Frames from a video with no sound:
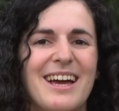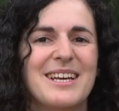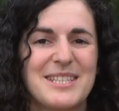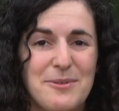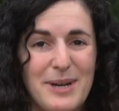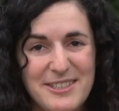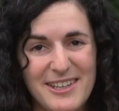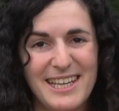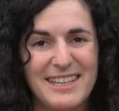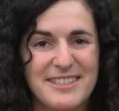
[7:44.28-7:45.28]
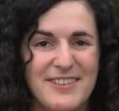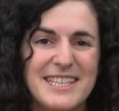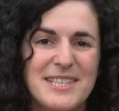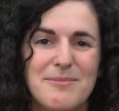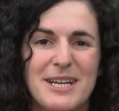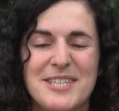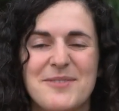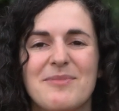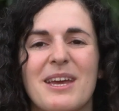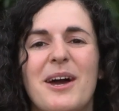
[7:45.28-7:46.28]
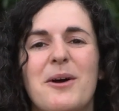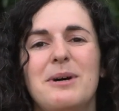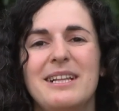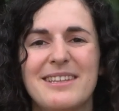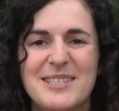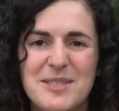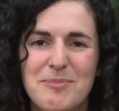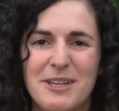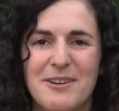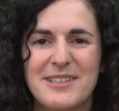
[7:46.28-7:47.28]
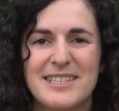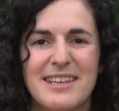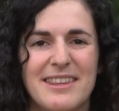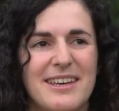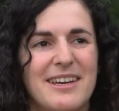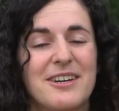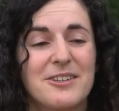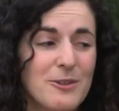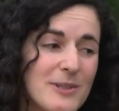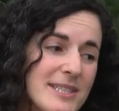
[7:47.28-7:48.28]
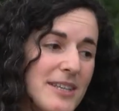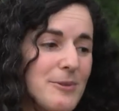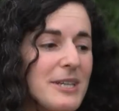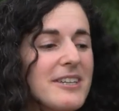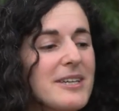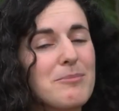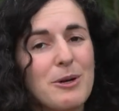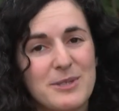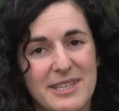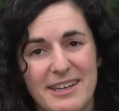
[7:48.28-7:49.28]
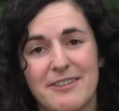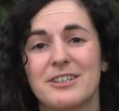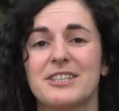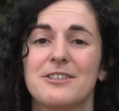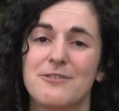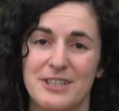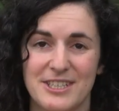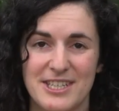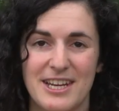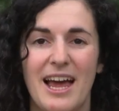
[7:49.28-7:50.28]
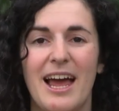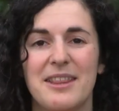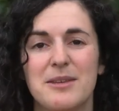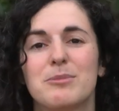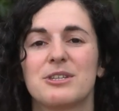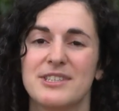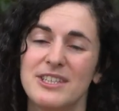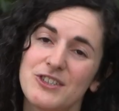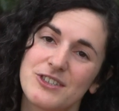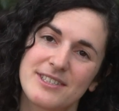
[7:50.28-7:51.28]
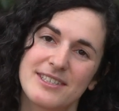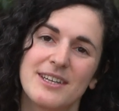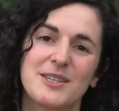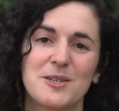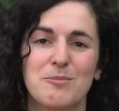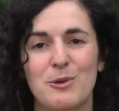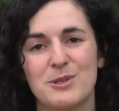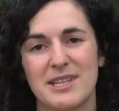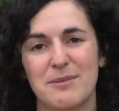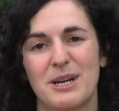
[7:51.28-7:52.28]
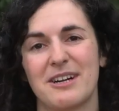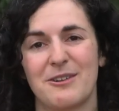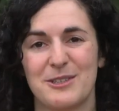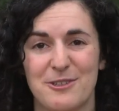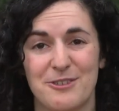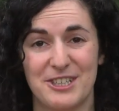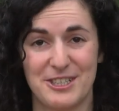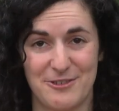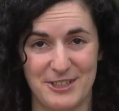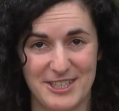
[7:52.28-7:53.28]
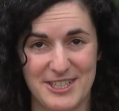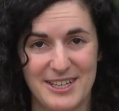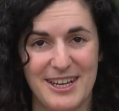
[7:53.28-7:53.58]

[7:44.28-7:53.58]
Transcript: So why do I like this fact so much? Well, this is because the rules that we are imposing are very different and the procedures to impose them are also very different.